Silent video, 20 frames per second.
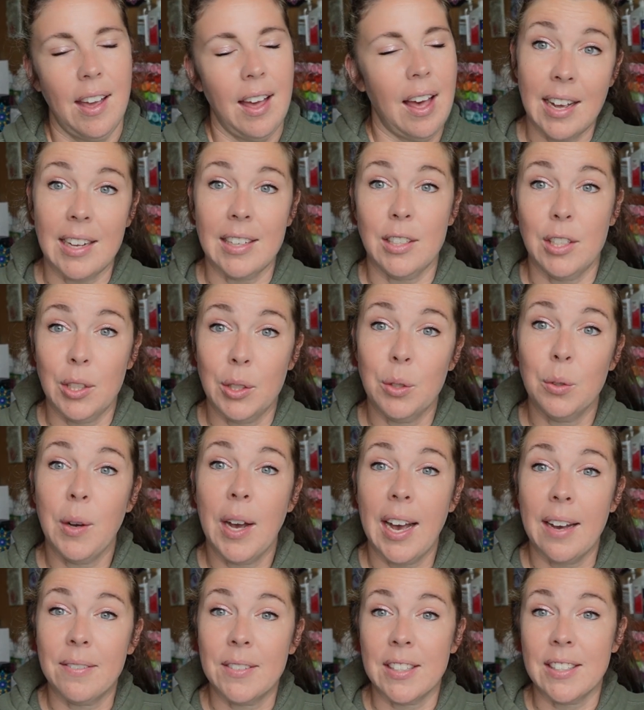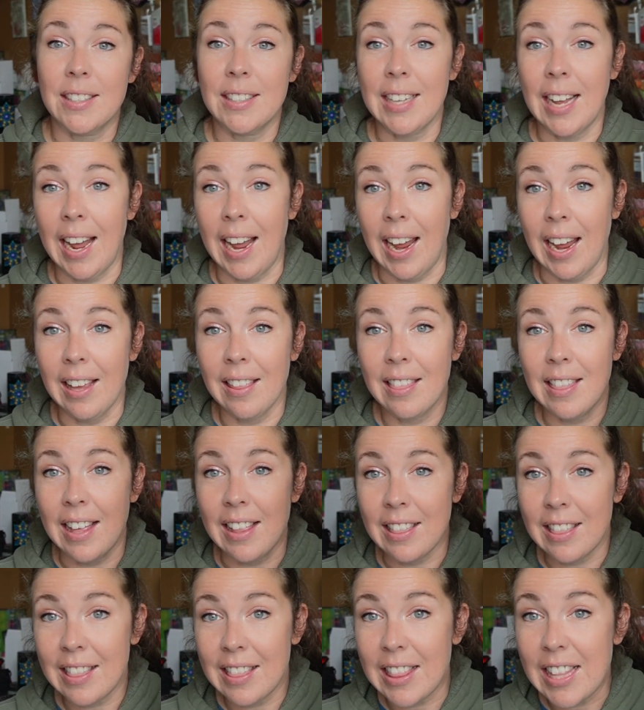I do have to say
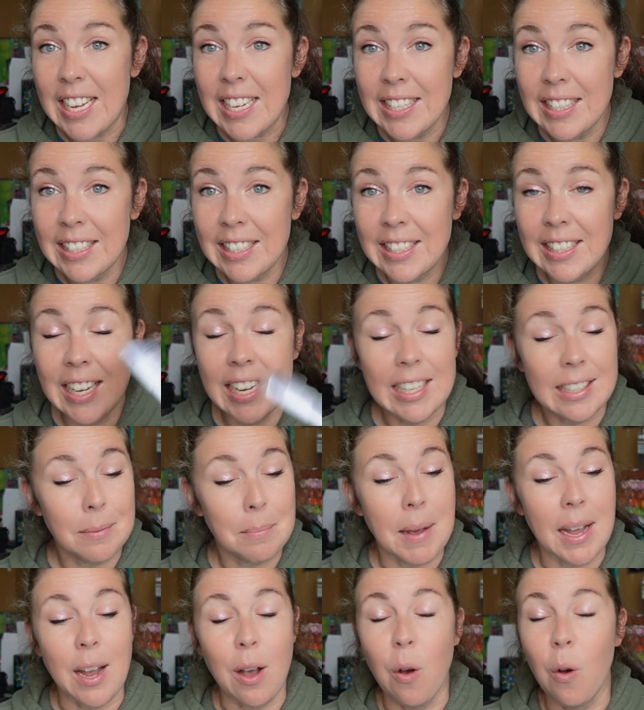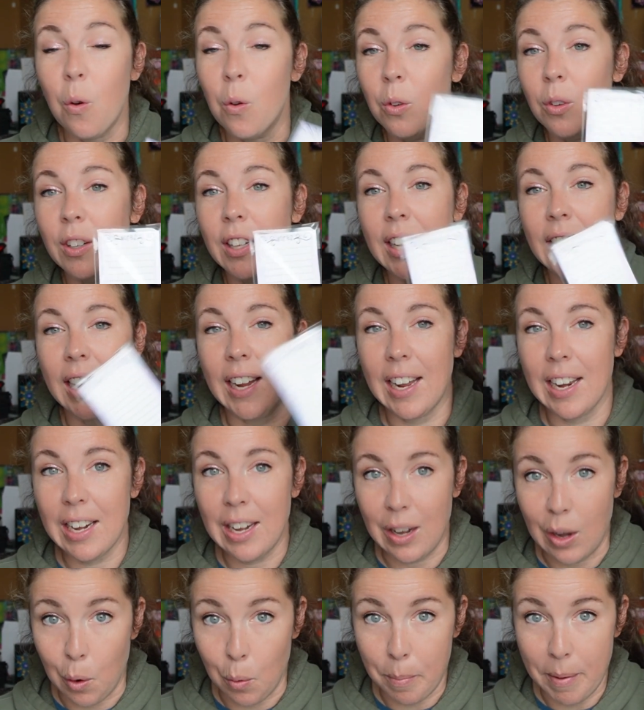that this is my only
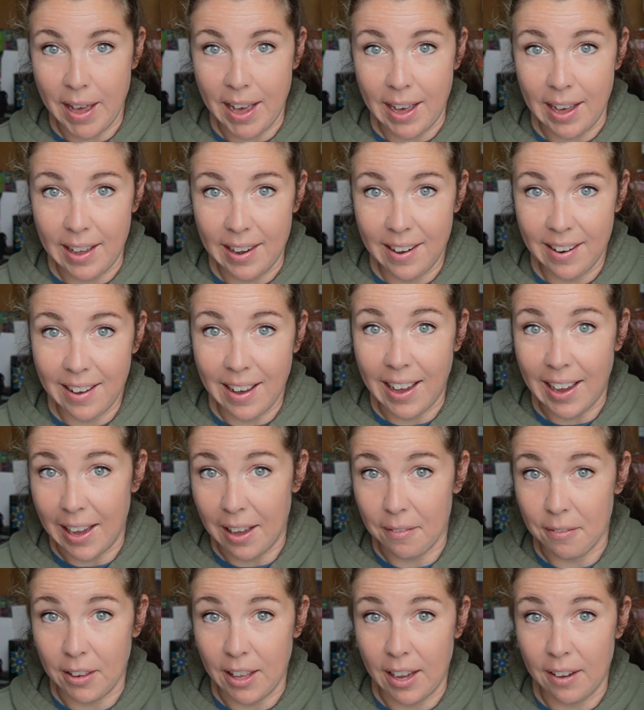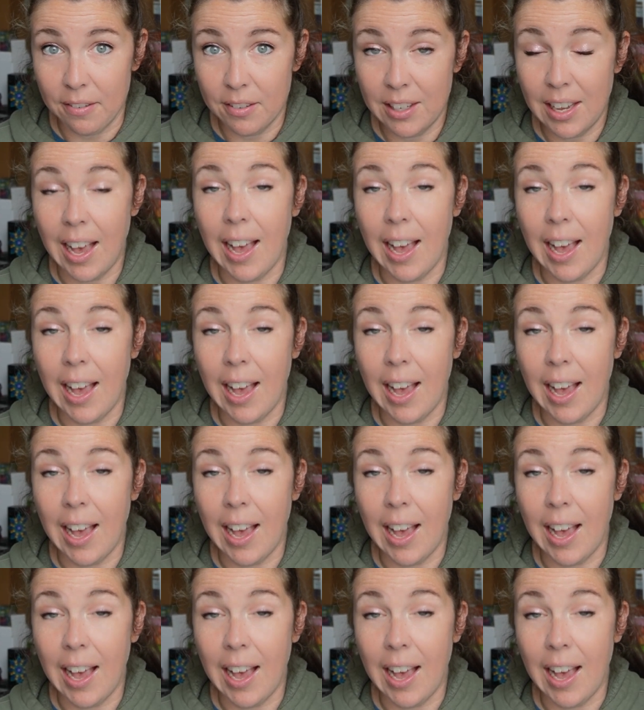notepad I have left.